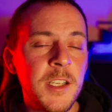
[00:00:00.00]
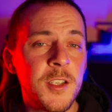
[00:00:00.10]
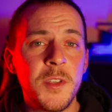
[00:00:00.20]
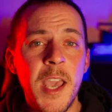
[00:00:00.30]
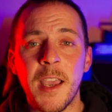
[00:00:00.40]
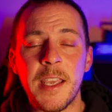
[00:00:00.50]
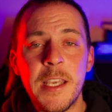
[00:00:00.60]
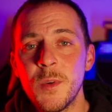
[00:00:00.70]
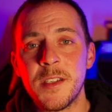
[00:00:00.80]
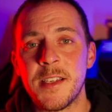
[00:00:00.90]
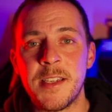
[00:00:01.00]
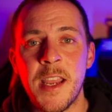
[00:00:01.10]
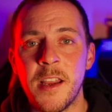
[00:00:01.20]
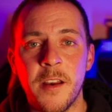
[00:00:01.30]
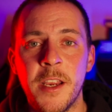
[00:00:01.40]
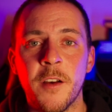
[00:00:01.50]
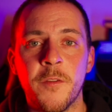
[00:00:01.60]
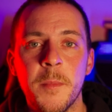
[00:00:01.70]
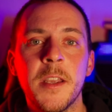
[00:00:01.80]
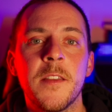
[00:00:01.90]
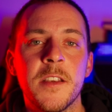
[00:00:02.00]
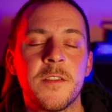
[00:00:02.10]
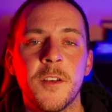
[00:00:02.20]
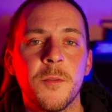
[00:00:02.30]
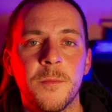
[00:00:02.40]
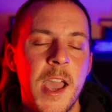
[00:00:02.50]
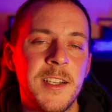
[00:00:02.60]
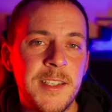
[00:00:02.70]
So yeah, he was the standout here for me in this film. And to